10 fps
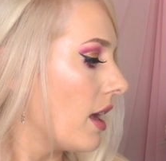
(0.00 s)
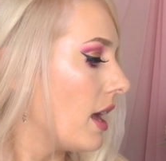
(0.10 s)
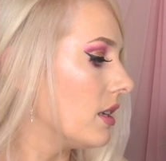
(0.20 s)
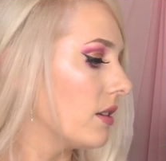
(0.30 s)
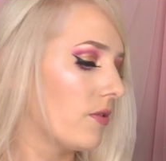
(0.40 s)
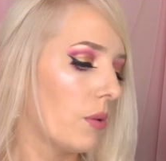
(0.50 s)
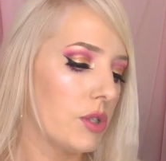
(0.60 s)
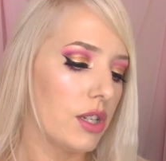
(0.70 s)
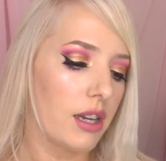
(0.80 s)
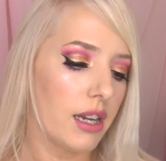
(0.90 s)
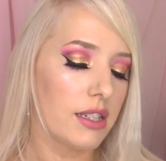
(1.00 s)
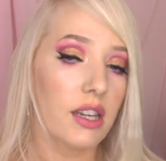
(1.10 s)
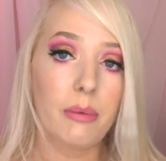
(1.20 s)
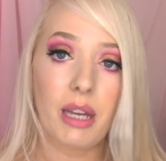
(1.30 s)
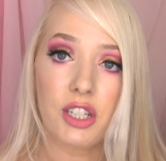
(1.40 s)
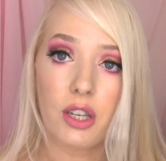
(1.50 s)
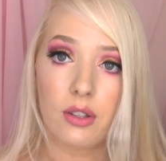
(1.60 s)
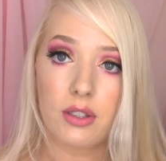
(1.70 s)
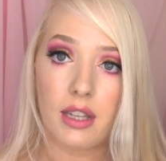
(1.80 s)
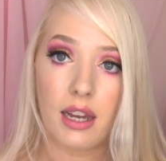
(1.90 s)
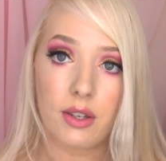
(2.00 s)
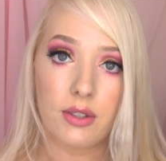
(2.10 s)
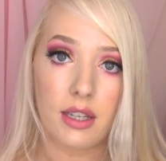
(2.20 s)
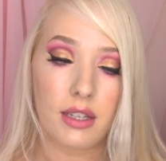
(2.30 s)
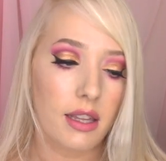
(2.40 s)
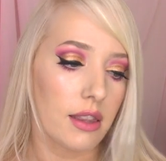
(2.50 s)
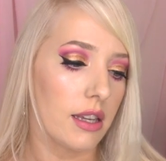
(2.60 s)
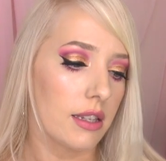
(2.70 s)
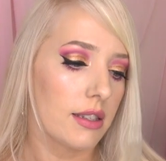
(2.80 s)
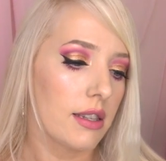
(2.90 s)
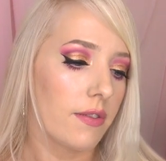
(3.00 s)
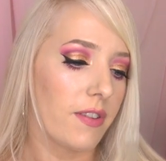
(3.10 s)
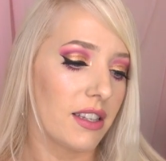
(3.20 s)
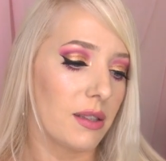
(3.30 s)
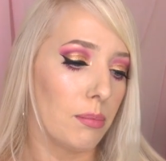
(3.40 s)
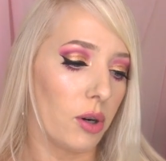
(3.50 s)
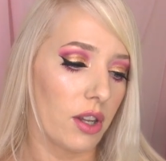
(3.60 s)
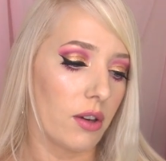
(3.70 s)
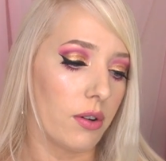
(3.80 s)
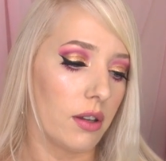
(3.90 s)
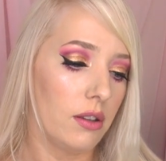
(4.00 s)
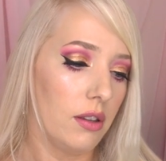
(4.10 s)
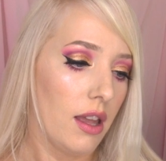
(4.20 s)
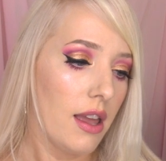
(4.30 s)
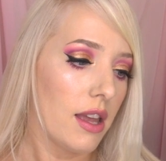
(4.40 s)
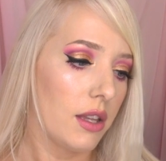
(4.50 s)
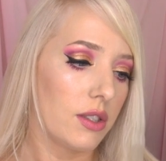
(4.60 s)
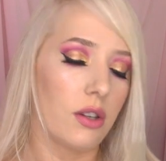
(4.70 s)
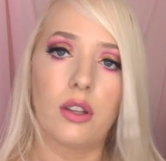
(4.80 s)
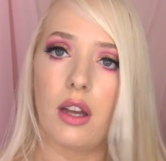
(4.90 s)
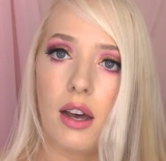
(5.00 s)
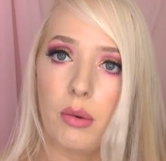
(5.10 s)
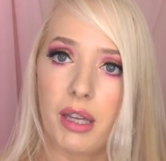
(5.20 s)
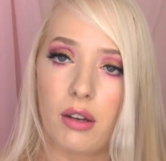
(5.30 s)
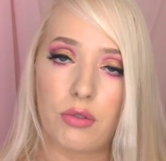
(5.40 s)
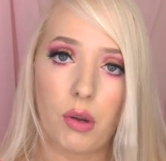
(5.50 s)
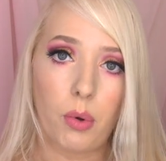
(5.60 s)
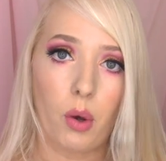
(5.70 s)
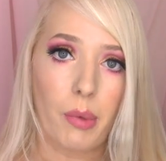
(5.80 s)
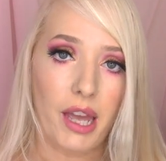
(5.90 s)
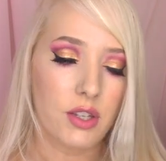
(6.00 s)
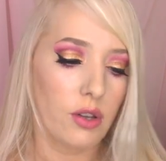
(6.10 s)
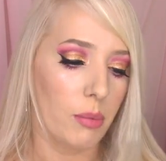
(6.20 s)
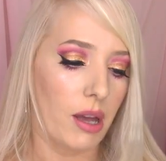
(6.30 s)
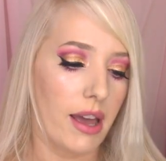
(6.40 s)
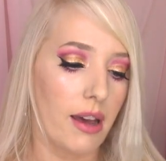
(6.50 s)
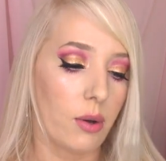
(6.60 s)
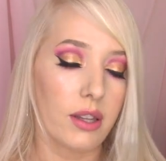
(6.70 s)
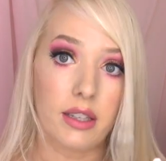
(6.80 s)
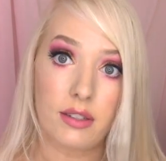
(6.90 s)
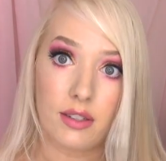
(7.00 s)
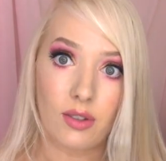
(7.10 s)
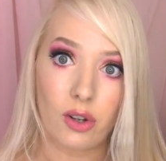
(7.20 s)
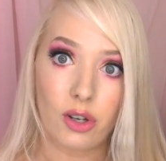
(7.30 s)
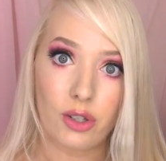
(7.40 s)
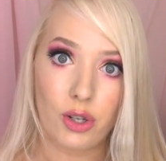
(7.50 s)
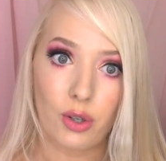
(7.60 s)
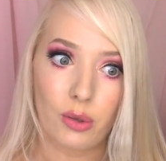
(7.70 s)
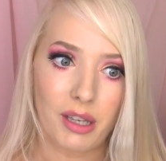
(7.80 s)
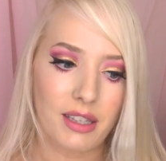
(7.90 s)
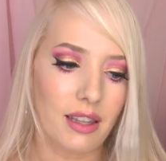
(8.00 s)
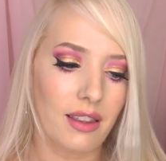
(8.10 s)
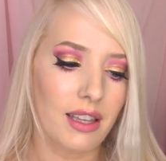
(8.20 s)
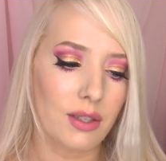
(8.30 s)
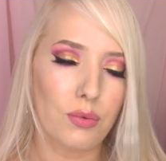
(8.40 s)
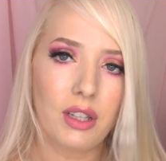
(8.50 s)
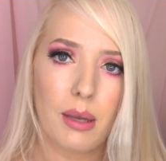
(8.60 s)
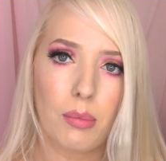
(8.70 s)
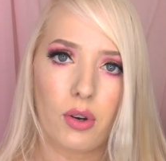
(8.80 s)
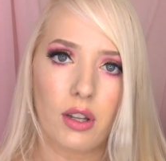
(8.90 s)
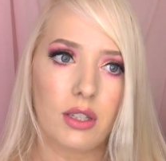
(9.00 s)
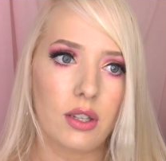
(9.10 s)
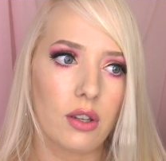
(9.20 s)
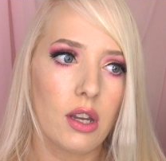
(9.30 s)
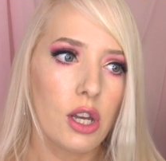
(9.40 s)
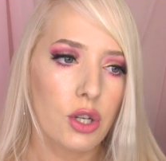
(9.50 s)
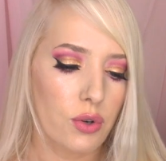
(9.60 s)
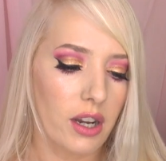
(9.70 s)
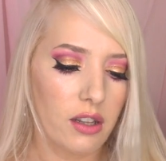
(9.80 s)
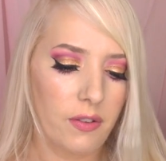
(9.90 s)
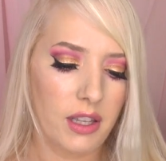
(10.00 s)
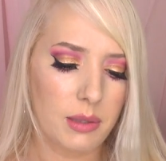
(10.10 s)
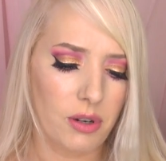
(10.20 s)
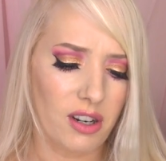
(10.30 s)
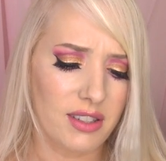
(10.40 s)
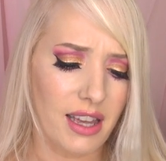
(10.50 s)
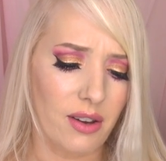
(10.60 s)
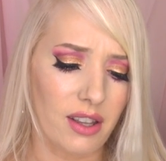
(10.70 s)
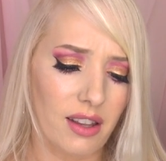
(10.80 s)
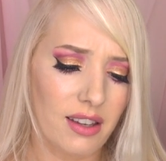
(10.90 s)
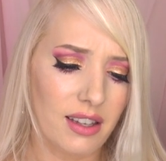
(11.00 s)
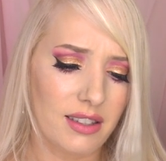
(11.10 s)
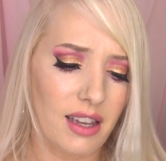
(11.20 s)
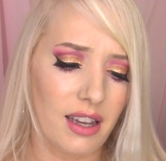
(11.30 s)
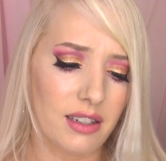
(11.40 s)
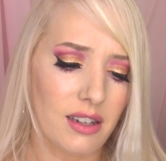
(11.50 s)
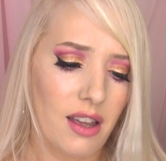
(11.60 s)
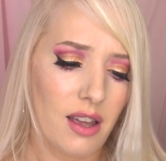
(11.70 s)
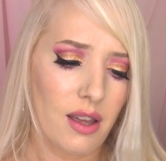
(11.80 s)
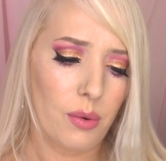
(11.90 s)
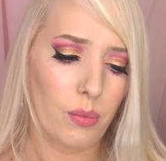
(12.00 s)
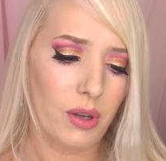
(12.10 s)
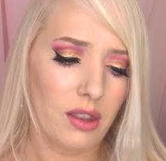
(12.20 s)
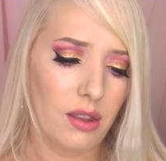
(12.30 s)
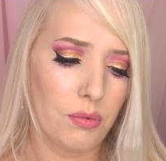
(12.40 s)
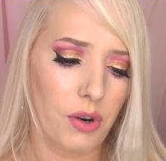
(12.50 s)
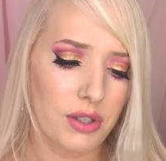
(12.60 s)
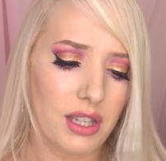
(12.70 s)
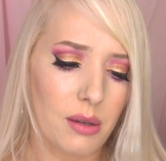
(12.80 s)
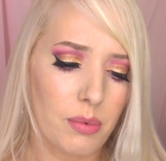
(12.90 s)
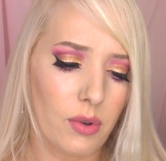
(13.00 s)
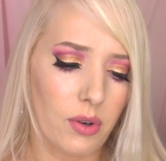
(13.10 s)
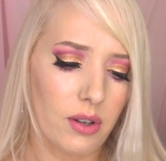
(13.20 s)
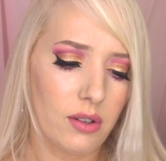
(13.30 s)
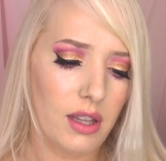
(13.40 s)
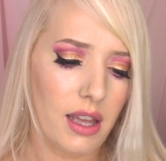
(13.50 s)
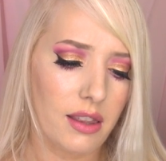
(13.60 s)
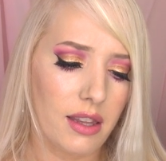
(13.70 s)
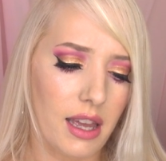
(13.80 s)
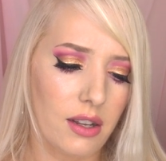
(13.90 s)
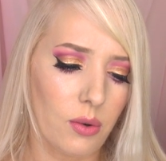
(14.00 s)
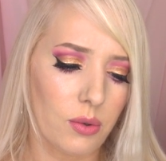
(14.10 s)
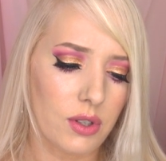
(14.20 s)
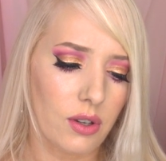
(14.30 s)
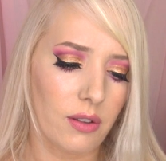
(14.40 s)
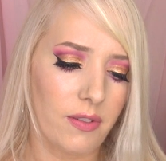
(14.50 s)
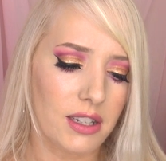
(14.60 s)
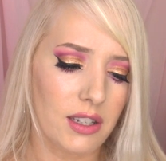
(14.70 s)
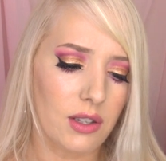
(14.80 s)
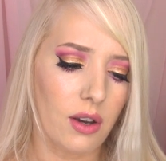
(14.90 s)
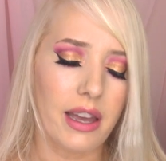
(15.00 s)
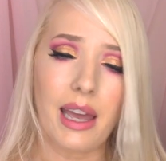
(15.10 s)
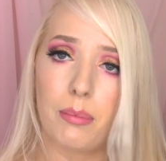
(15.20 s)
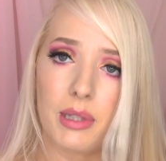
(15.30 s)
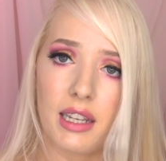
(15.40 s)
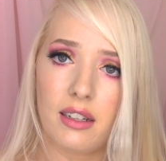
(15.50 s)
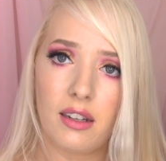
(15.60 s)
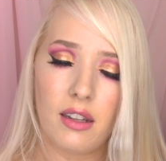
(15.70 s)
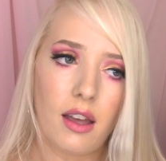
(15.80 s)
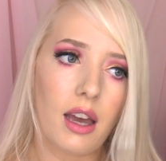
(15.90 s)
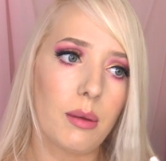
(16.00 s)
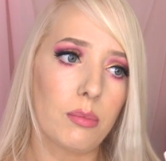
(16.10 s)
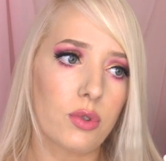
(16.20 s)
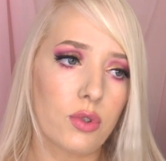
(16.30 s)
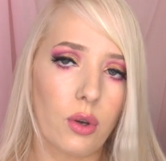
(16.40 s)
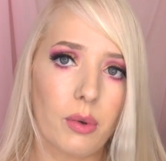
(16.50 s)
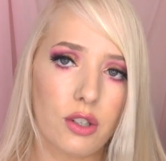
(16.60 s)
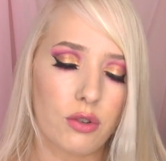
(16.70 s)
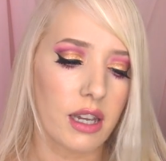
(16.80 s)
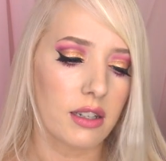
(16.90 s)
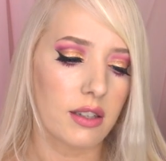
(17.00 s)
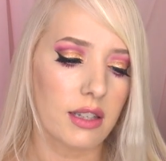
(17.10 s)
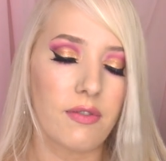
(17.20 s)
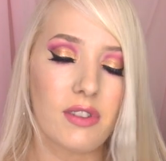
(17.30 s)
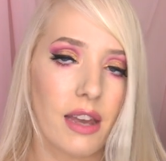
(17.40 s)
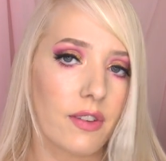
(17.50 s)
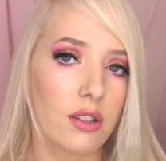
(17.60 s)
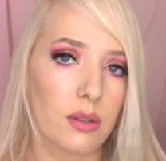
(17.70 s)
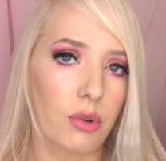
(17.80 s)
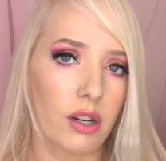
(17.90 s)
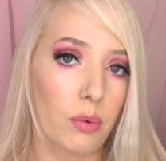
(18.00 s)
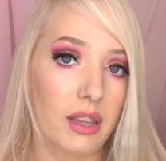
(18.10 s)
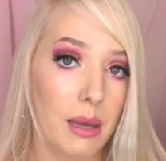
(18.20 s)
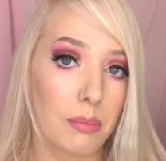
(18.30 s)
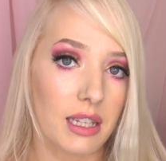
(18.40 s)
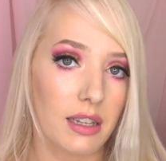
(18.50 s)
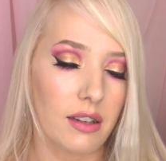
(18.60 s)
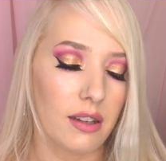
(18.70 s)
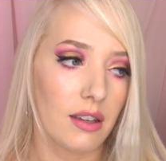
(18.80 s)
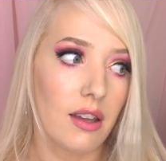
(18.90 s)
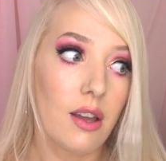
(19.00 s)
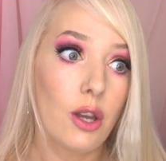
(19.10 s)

And from tonight, I'm actually going to start using this face and body oil so that I'll be able to report back to you about how this has gone too, because I think it's really important to try all of these products out. And like I said, with the rosehip oil and then also the fact it's got hemp seed in it, I'm so intrigued because I've never used a product with hemp seed in it.